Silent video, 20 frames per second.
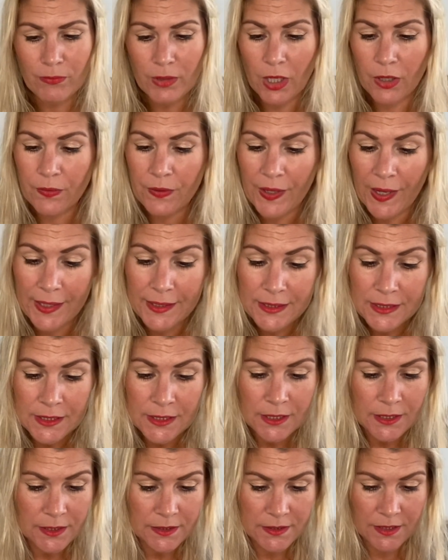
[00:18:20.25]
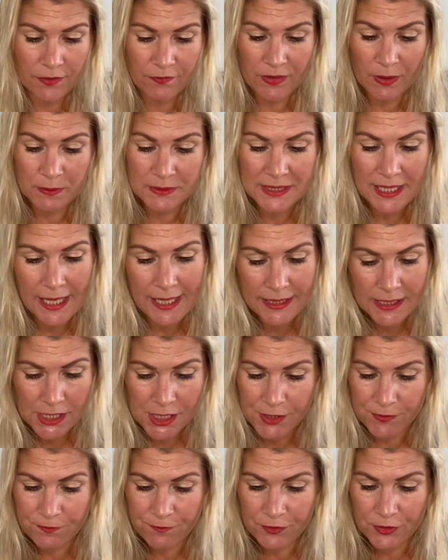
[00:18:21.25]
Okay, so if there was any
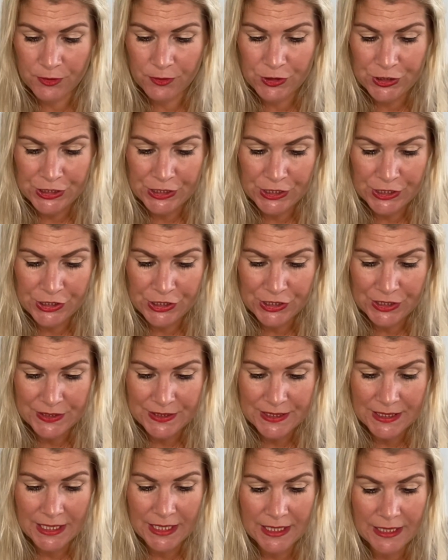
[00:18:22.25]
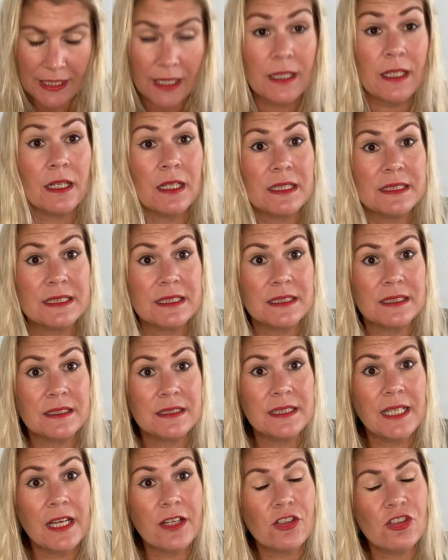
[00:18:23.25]
confusion just in that last little
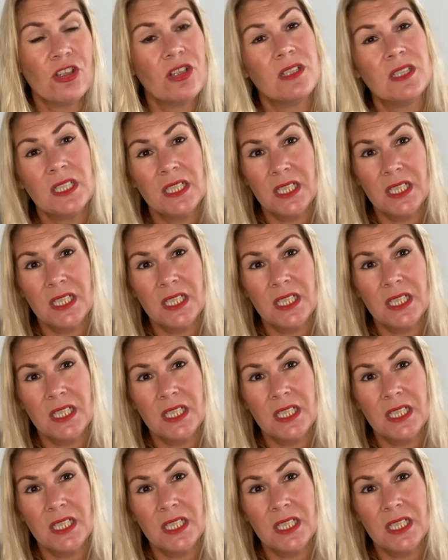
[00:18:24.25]
section,